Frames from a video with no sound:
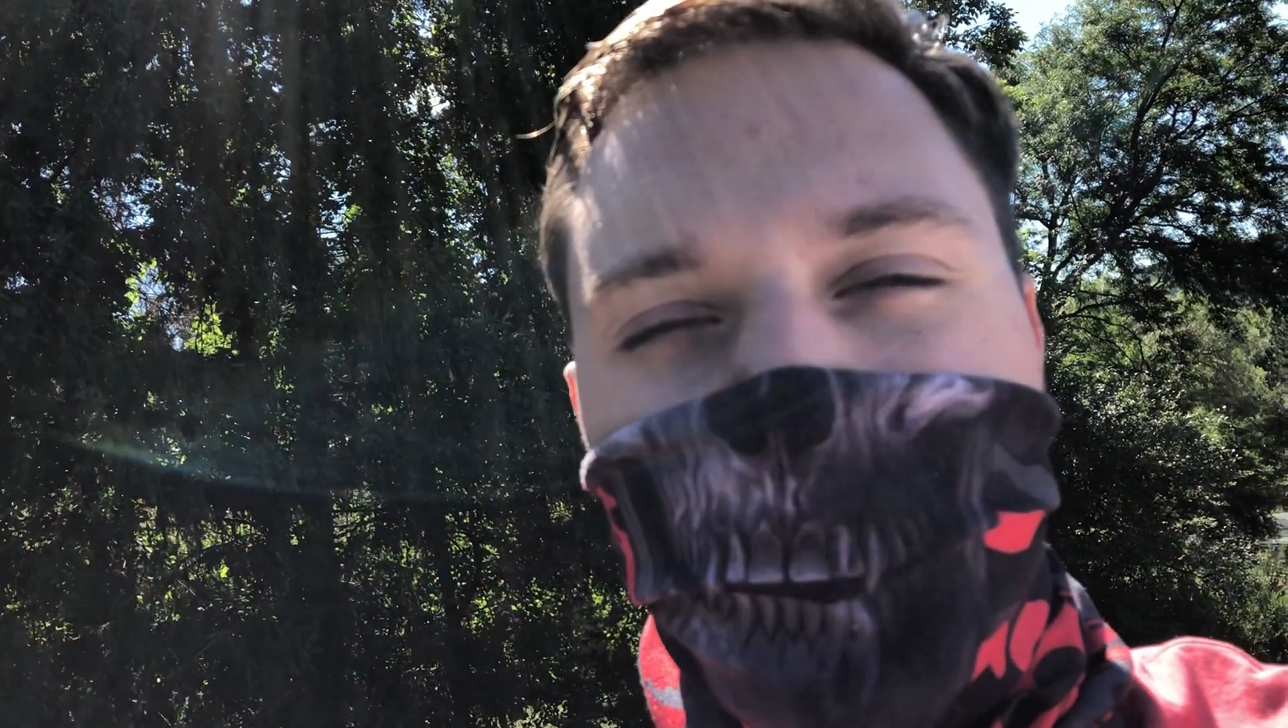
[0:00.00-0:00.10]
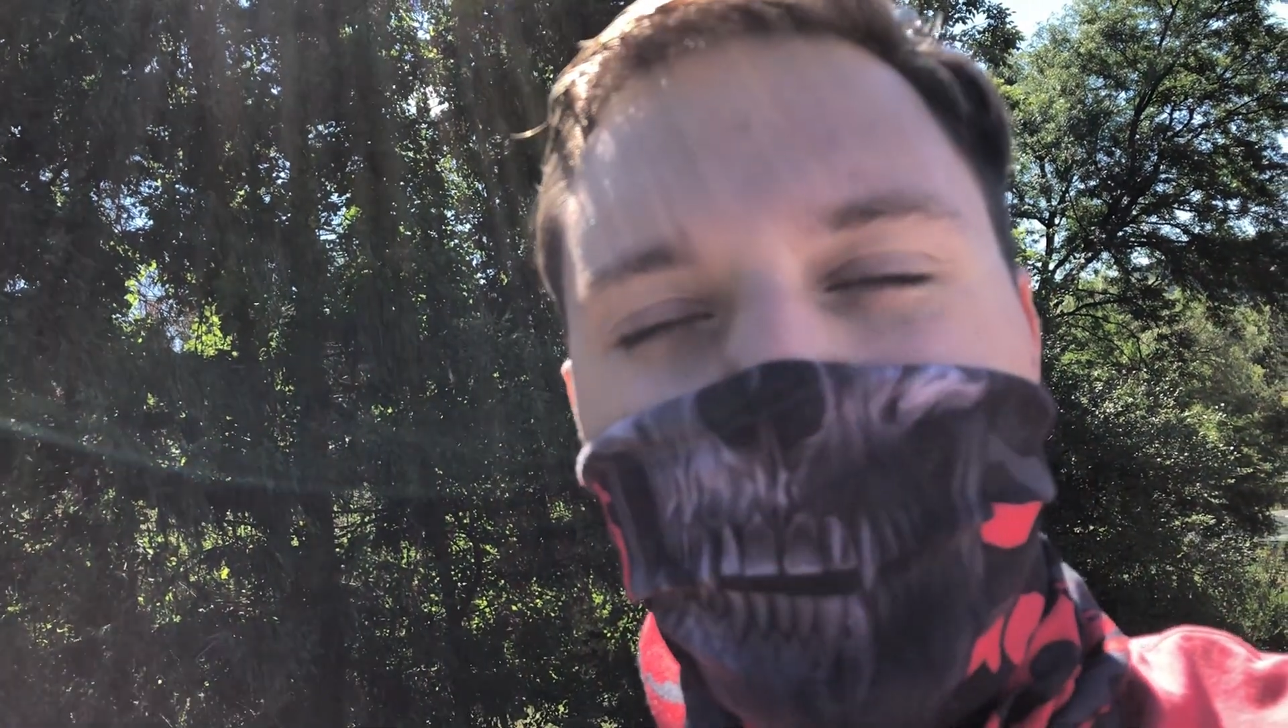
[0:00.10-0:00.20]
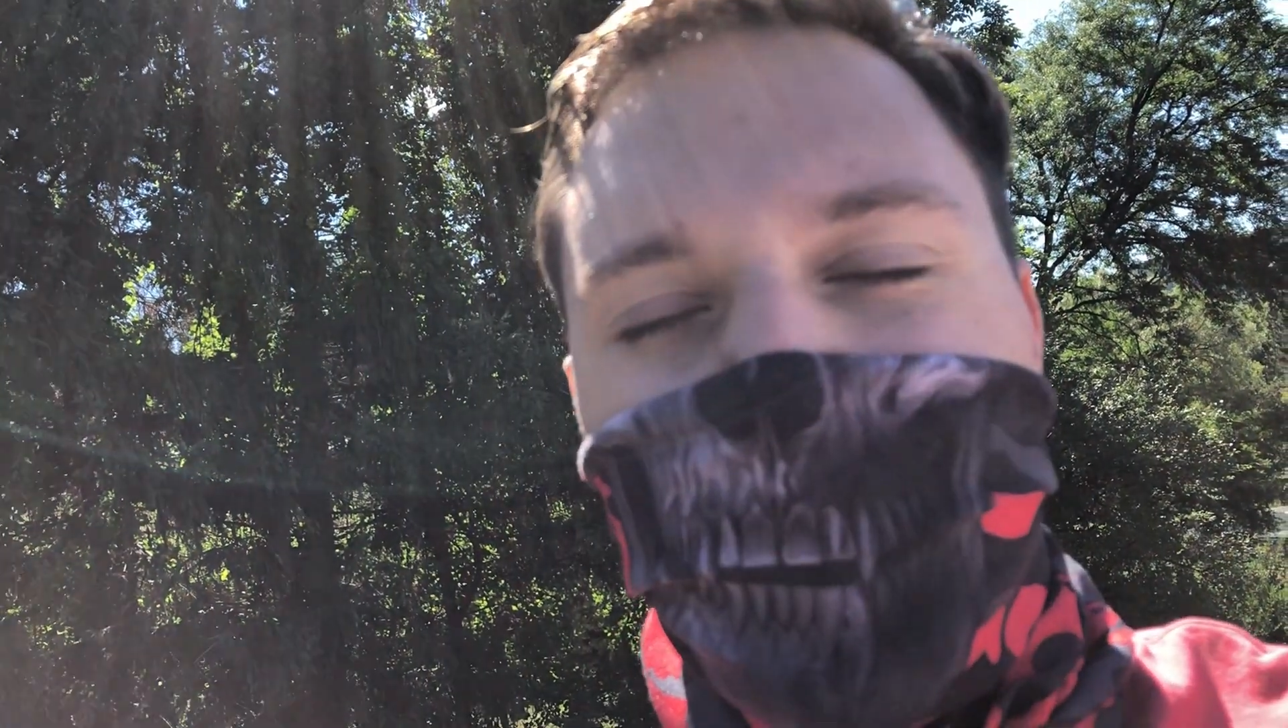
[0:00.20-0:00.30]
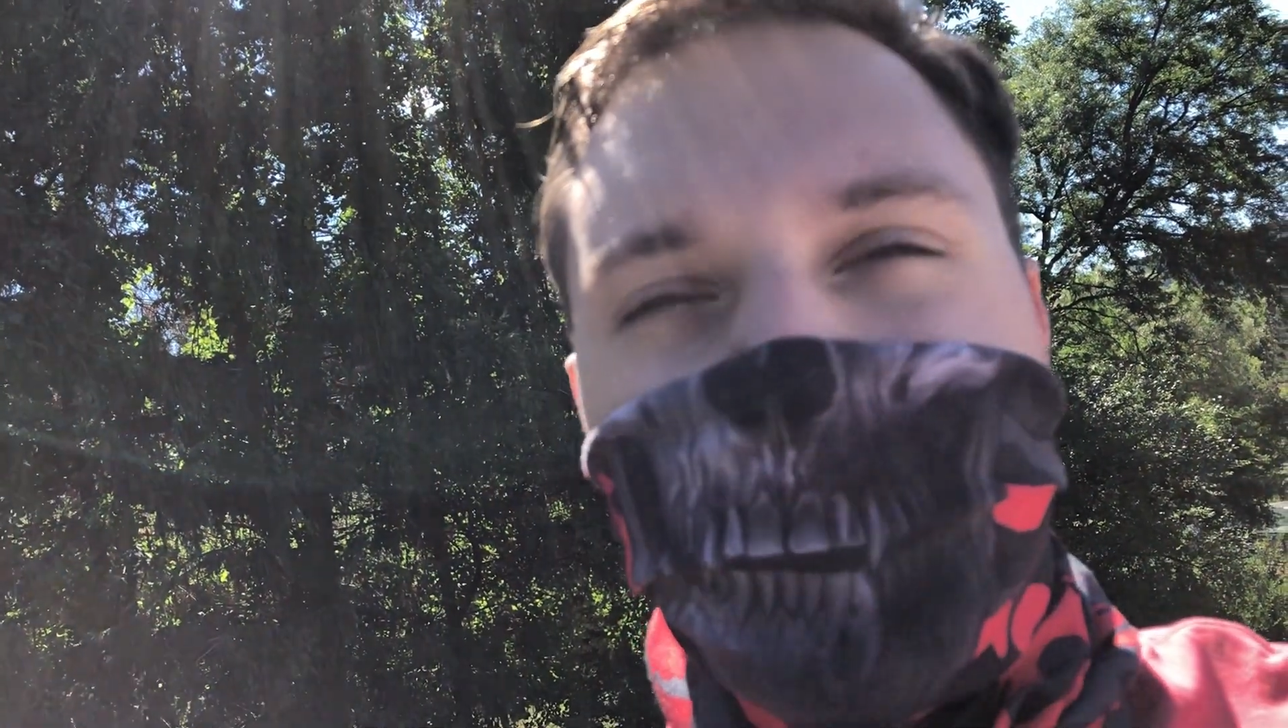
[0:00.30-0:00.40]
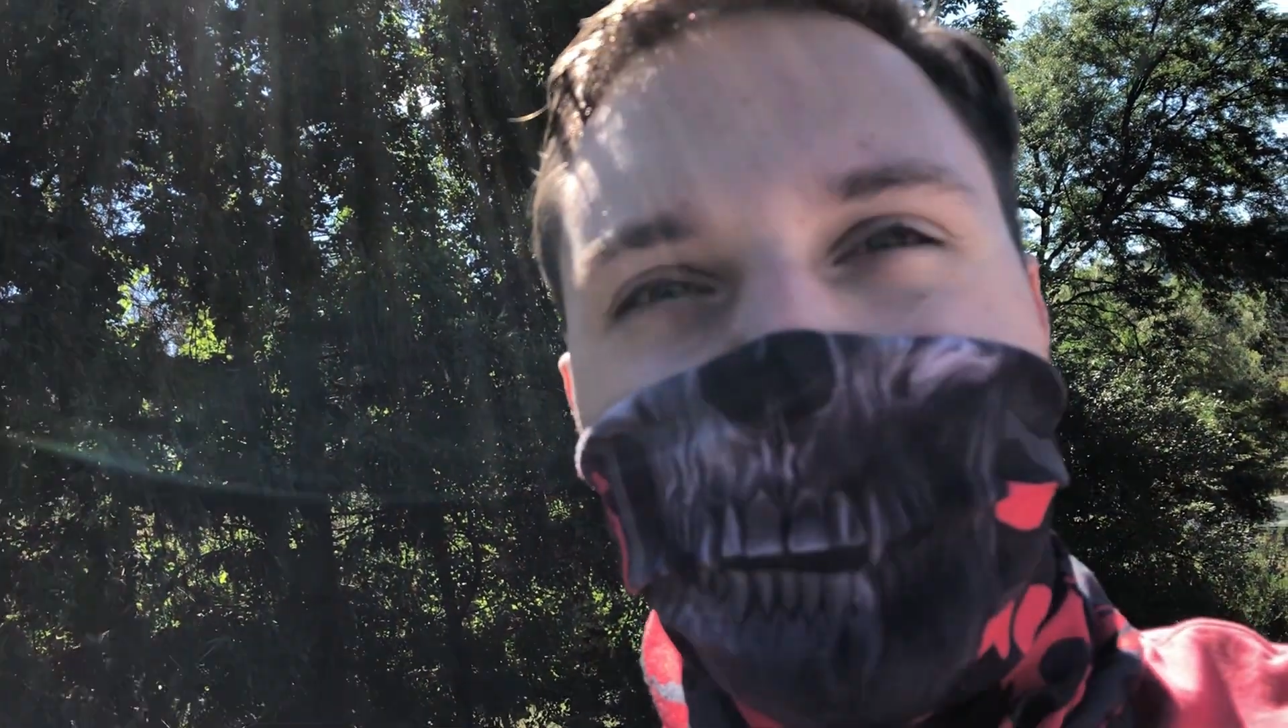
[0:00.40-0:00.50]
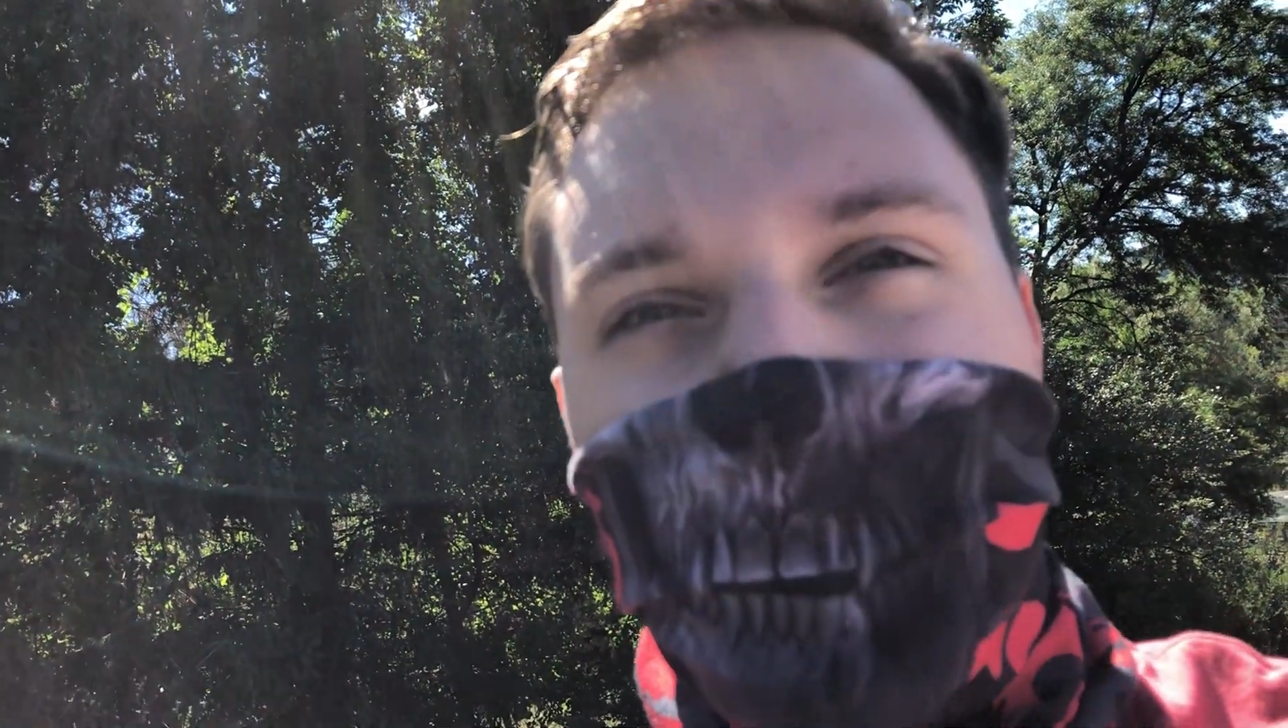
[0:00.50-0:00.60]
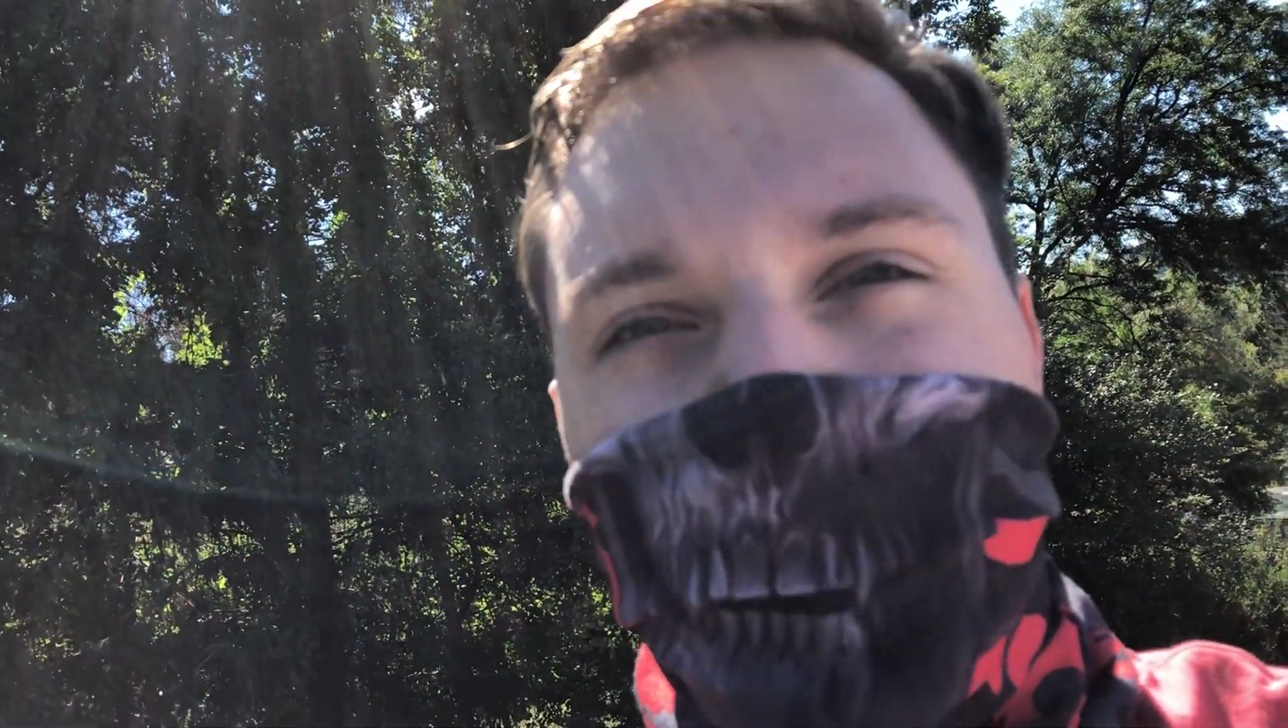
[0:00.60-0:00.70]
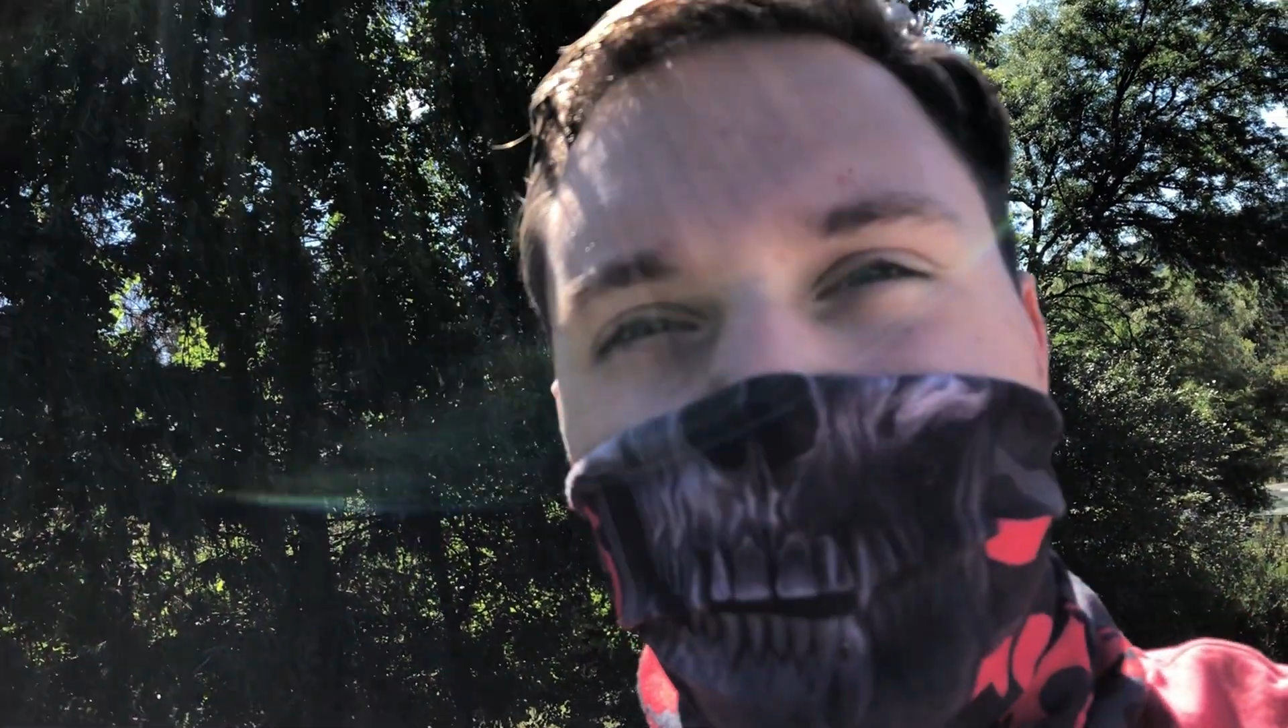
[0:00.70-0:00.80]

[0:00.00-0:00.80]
Weekend.